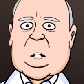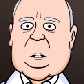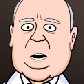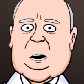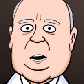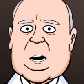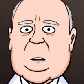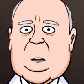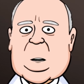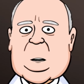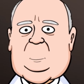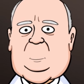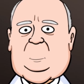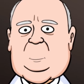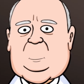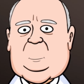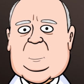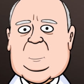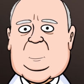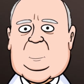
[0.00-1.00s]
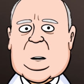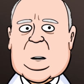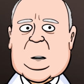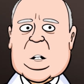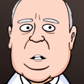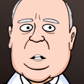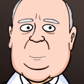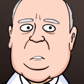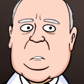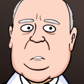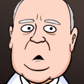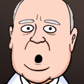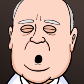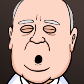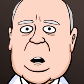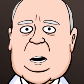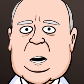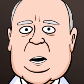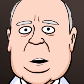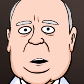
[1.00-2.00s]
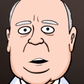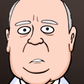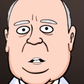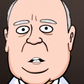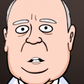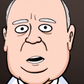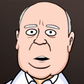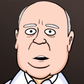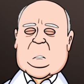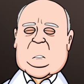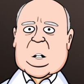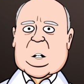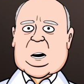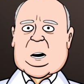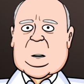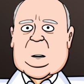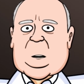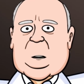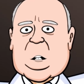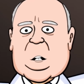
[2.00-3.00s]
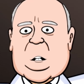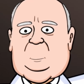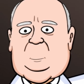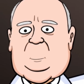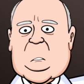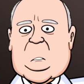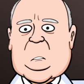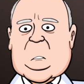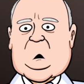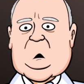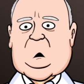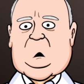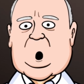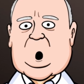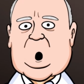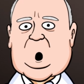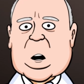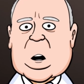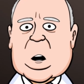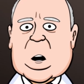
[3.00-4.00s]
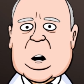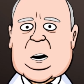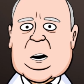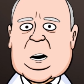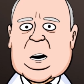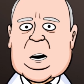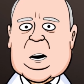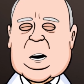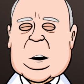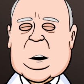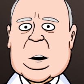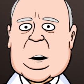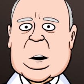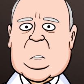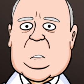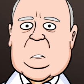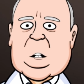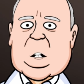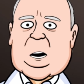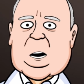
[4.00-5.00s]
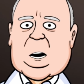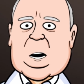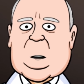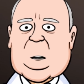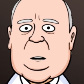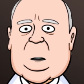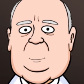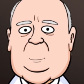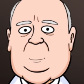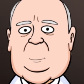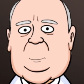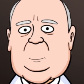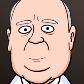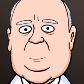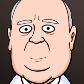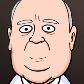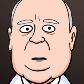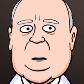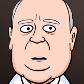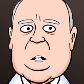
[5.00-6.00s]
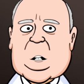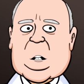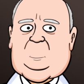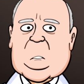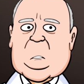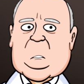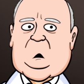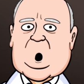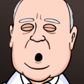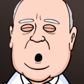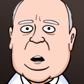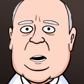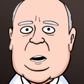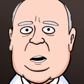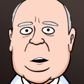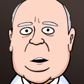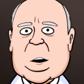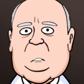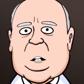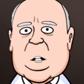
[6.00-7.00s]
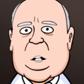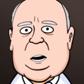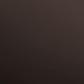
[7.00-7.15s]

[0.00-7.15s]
I didn't even write back to him. Yet by saying, I love you, I'm sorry, I somehow healed within me